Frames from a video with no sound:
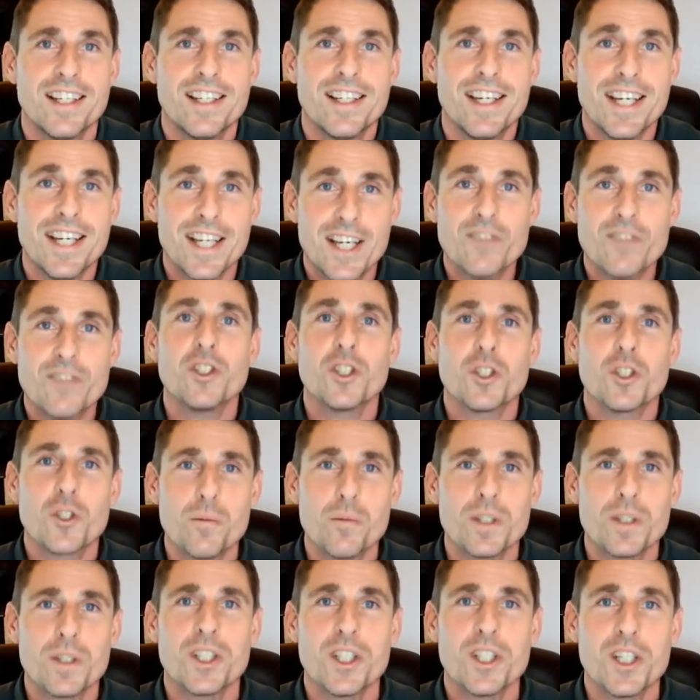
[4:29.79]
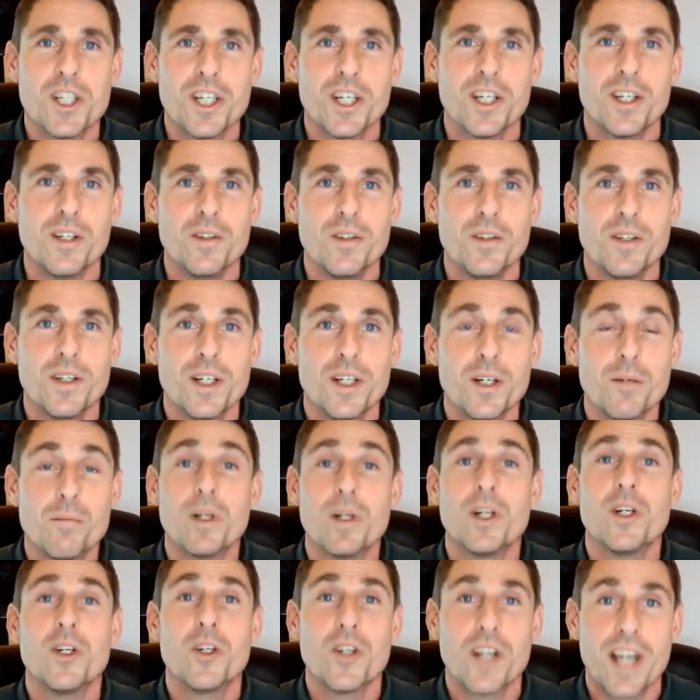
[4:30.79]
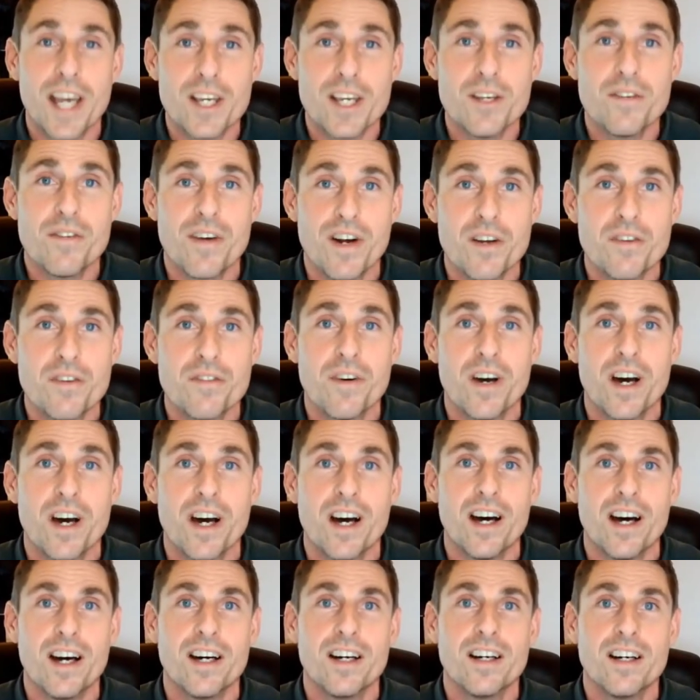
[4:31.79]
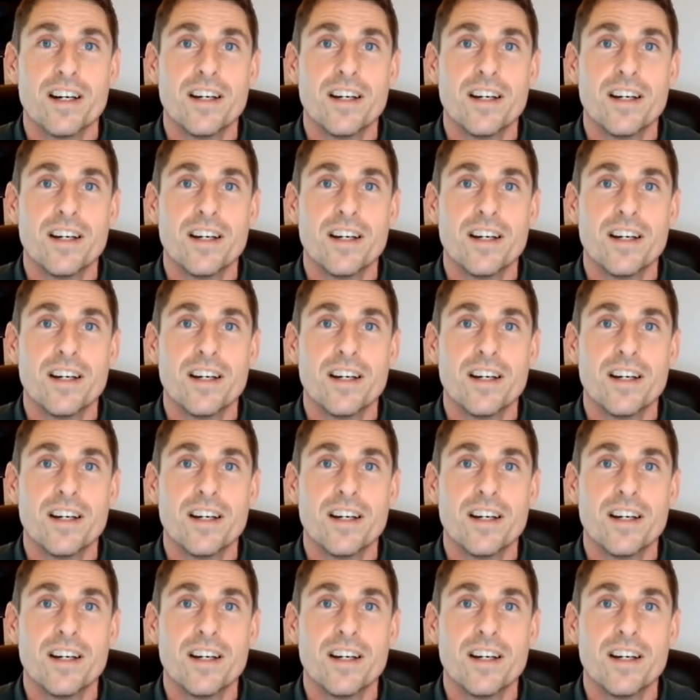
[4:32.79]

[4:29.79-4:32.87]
It gives you something to do, but it don't get you very far.